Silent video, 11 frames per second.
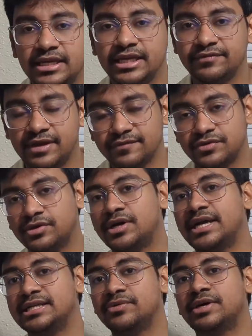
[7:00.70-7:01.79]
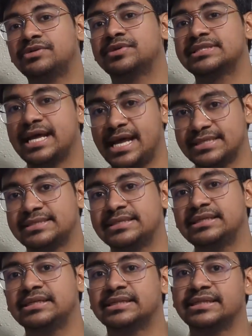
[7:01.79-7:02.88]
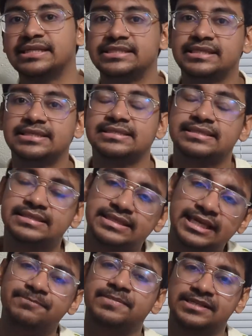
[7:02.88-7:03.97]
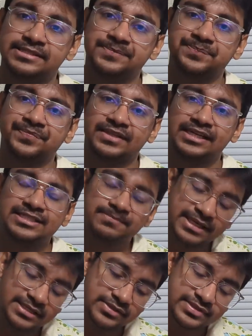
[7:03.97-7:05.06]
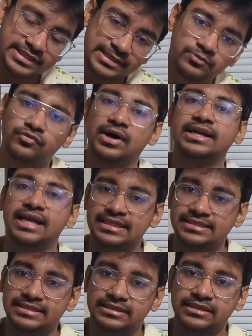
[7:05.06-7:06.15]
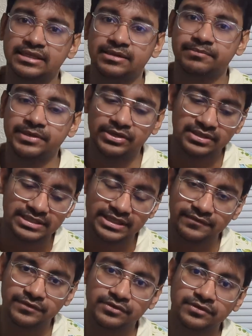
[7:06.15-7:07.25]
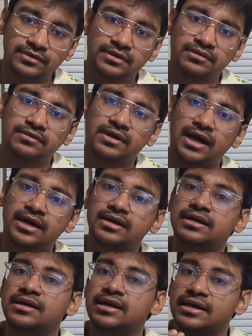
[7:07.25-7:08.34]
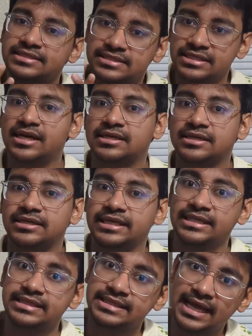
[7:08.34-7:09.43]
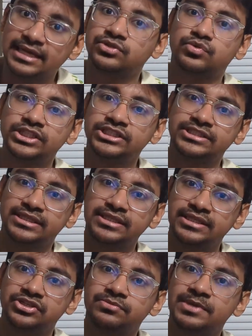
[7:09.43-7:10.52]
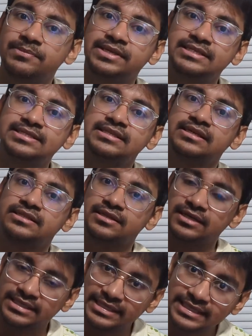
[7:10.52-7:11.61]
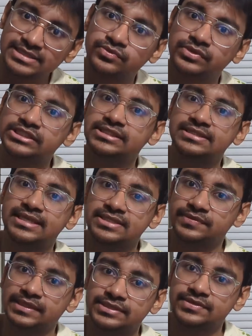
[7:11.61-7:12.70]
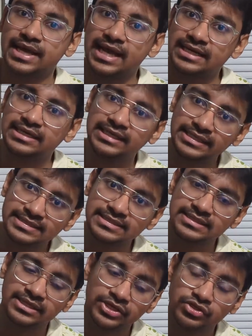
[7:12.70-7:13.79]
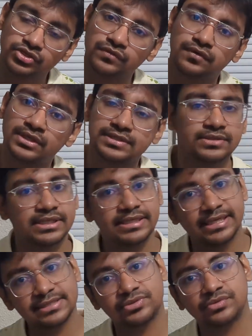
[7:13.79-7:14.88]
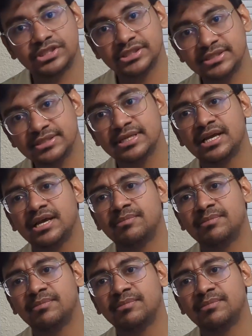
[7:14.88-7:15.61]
If you have no idea what was the answer, then just skip it. It's better to skip one answer, because if you are stuck in that question, you may miss the next questions as well. So at least you should focus on the next question.